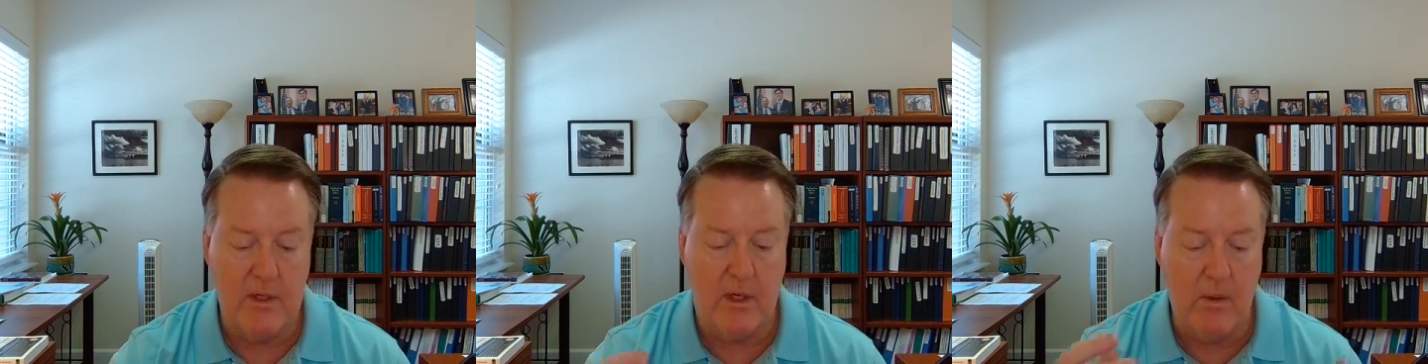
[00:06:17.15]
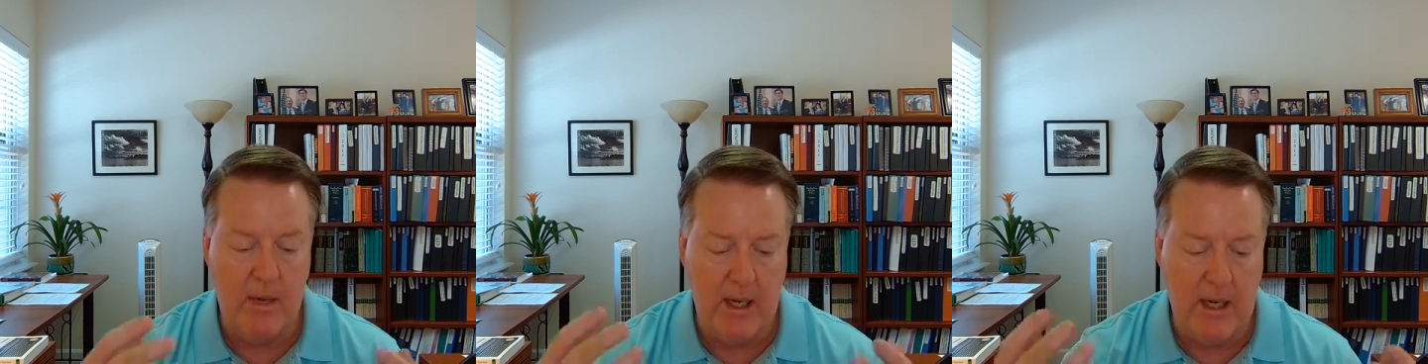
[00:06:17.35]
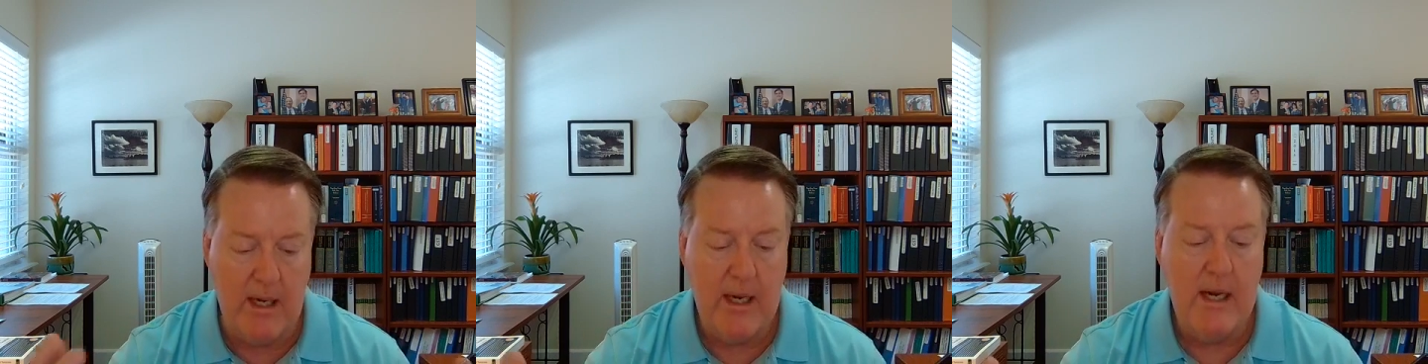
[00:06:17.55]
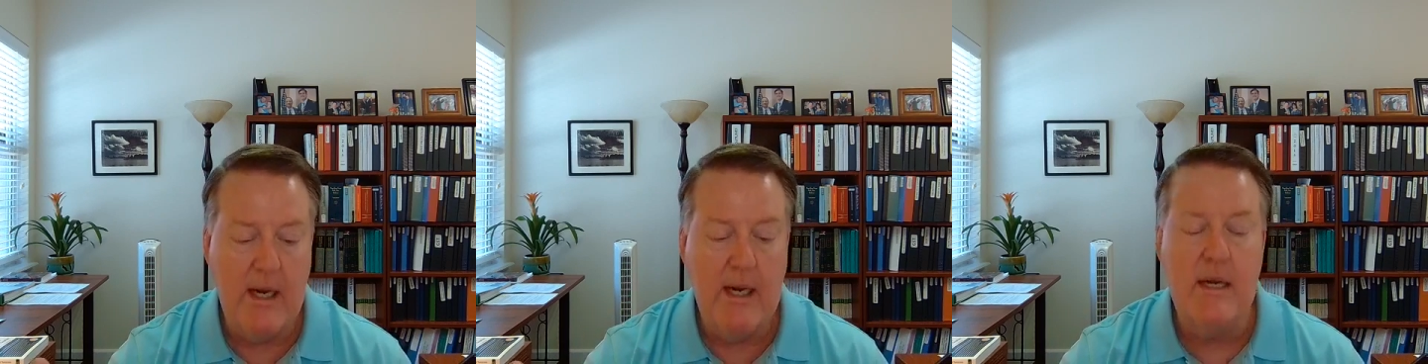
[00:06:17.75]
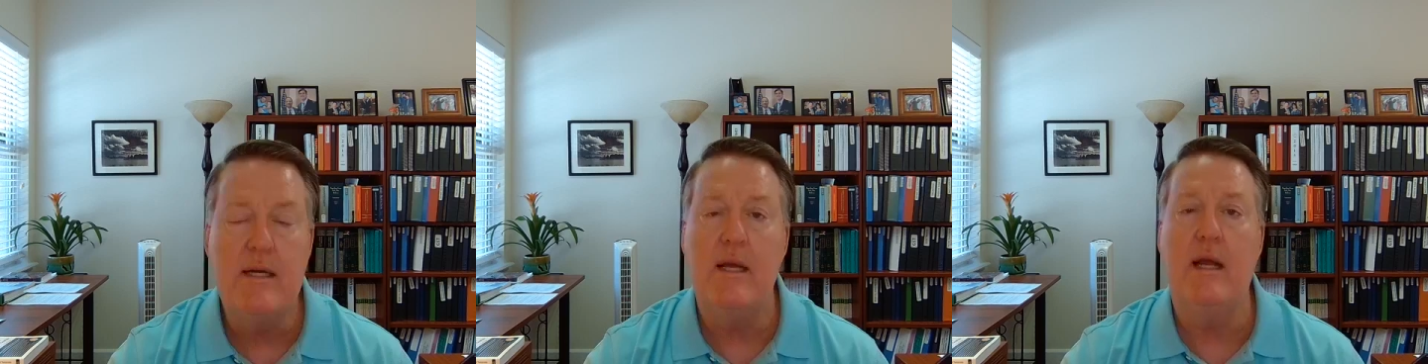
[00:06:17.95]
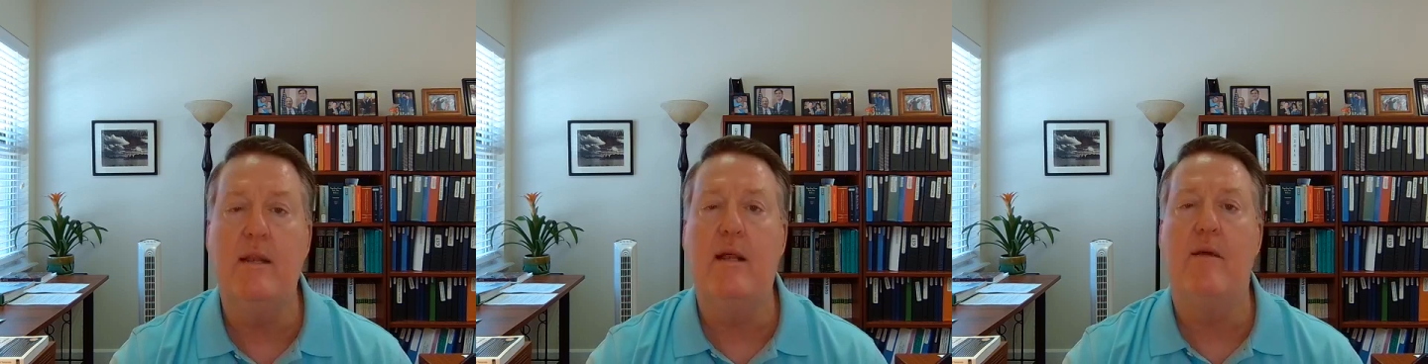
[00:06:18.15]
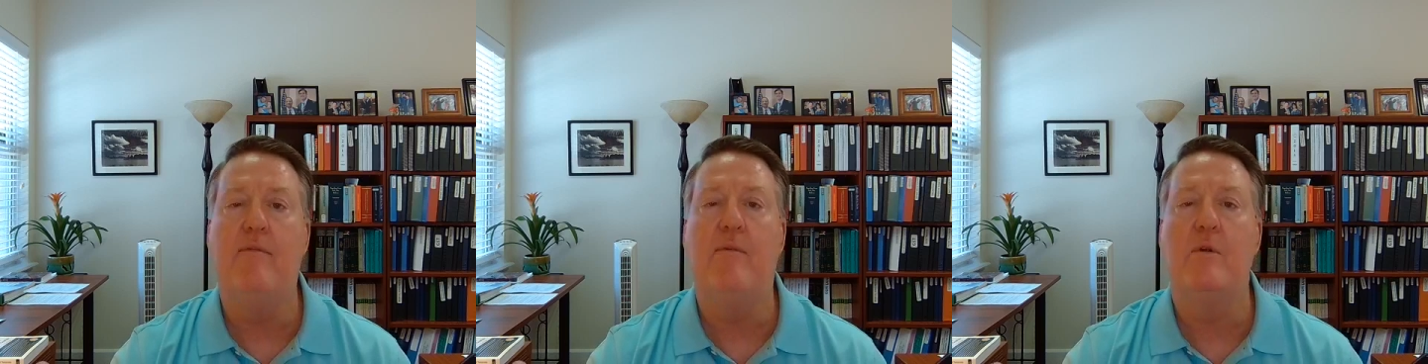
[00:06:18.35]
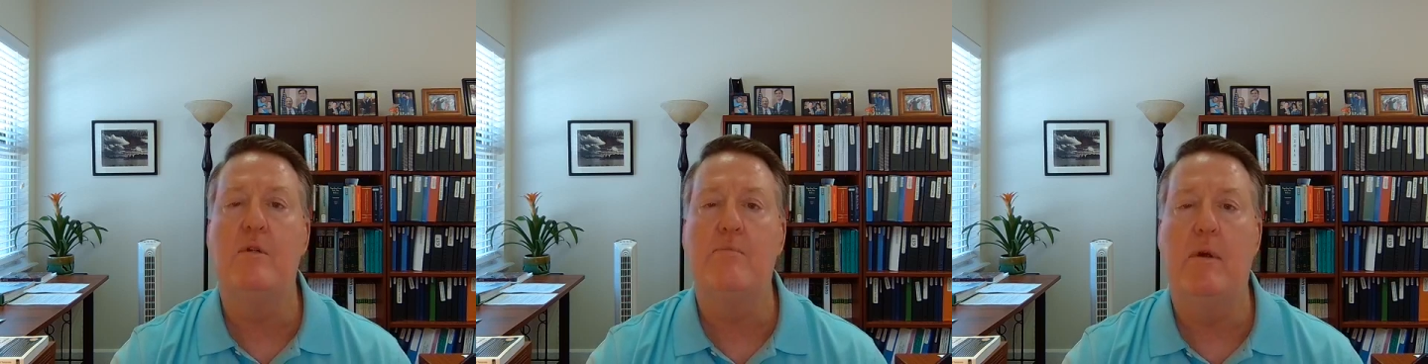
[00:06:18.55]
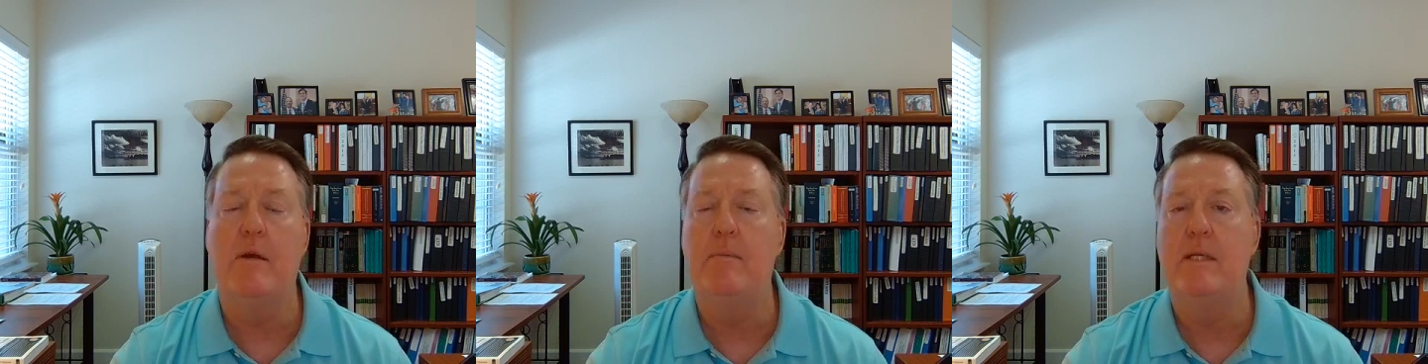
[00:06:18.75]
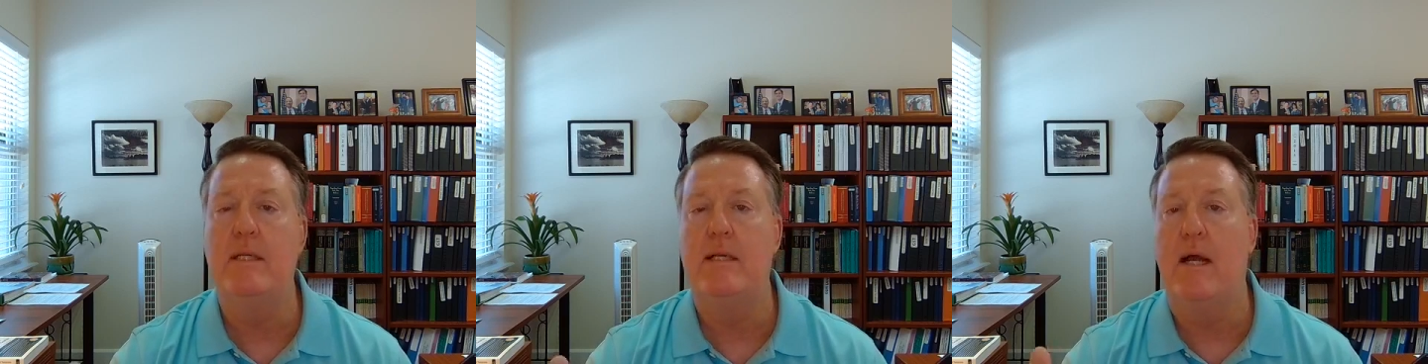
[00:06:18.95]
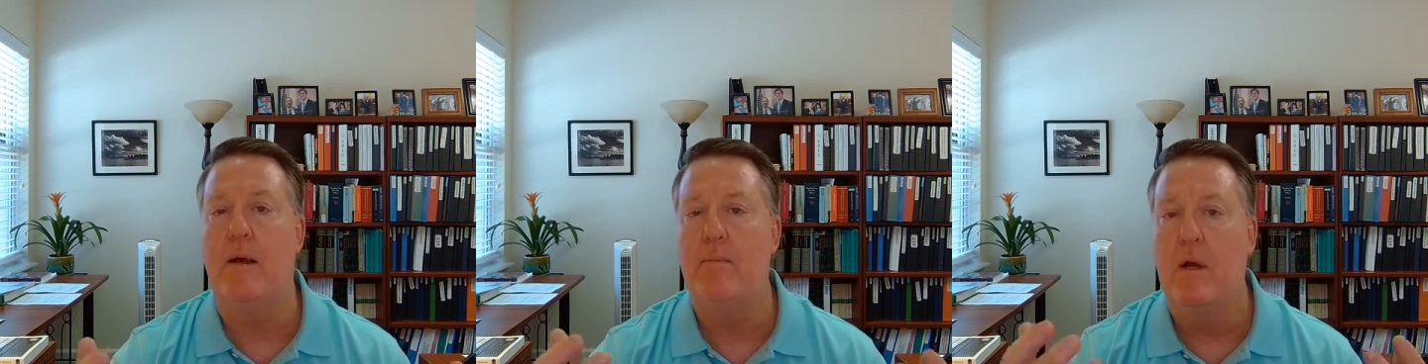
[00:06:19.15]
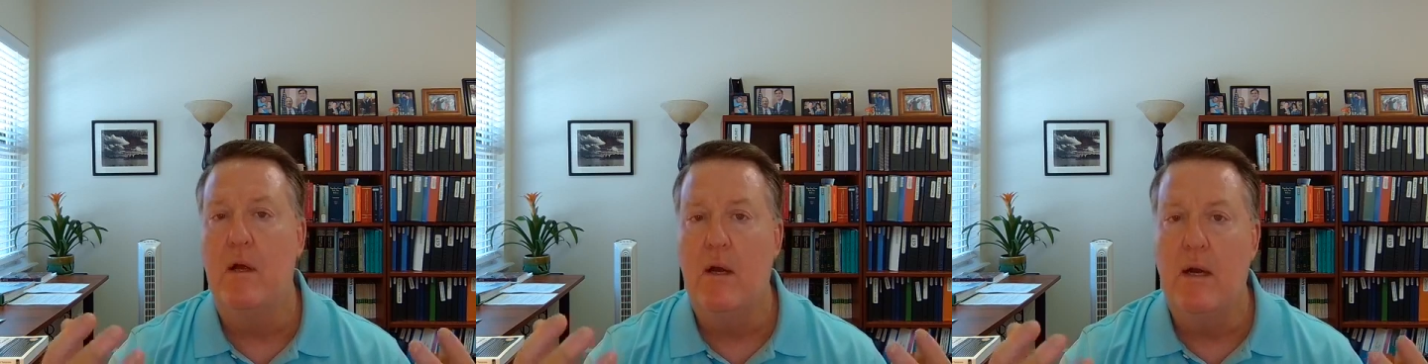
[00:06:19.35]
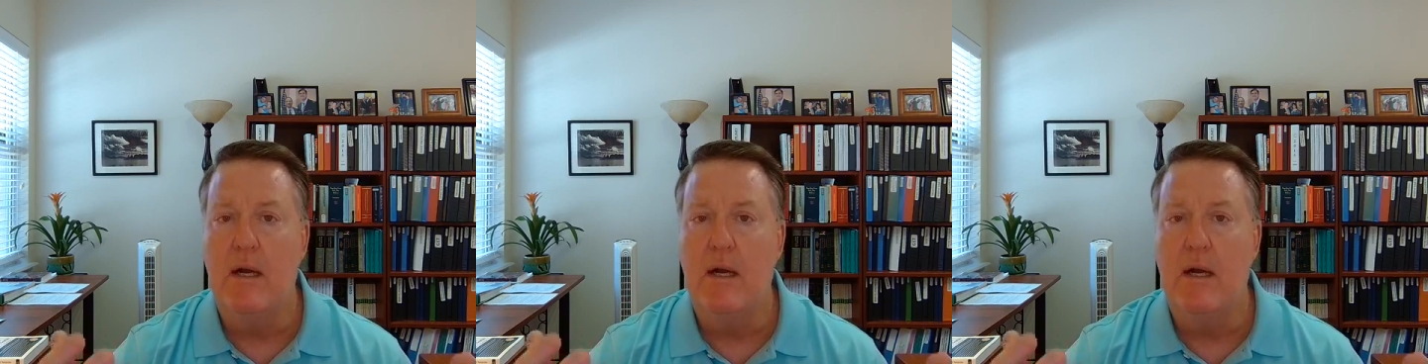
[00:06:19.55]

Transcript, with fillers: So go ahead, take that first baby step.